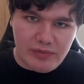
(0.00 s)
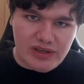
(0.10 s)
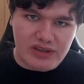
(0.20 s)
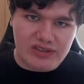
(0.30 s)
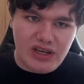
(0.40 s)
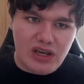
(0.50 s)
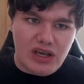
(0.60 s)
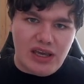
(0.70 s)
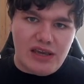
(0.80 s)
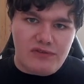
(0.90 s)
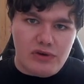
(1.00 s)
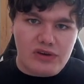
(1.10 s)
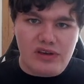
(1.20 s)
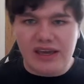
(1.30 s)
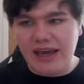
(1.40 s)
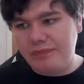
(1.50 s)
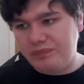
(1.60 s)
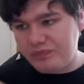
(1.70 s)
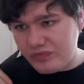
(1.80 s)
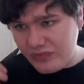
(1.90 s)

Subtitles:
because if you can get